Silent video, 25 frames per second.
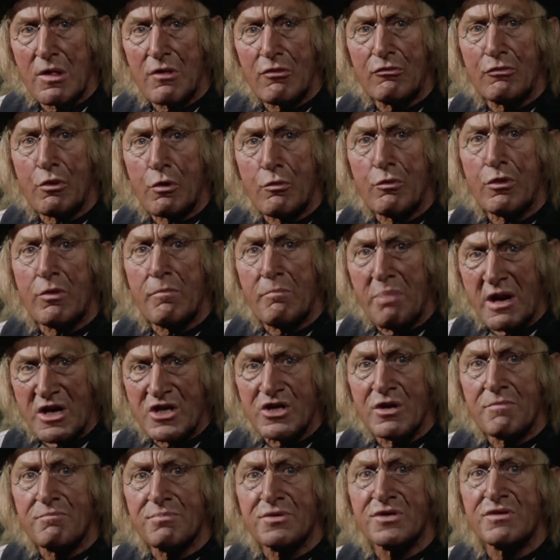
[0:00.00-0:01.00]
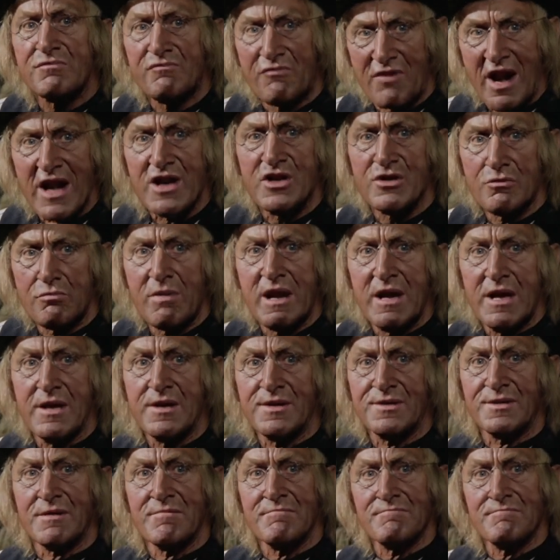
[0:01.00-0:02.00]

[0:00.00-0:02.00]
Through the bishop's French windows.